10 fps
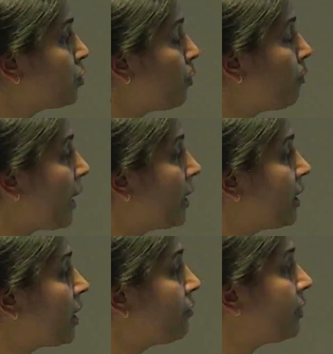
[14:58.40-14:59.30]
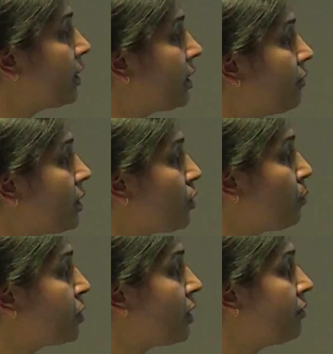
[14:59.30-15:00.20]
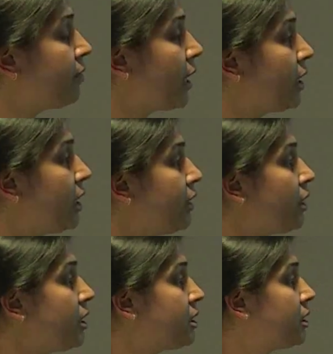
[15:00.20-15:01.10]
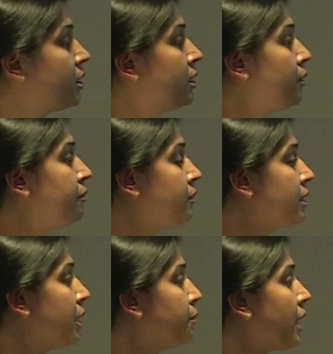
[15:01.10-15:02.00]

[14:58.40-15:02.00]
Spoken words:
binding affinity was observed. Finally, was the 3'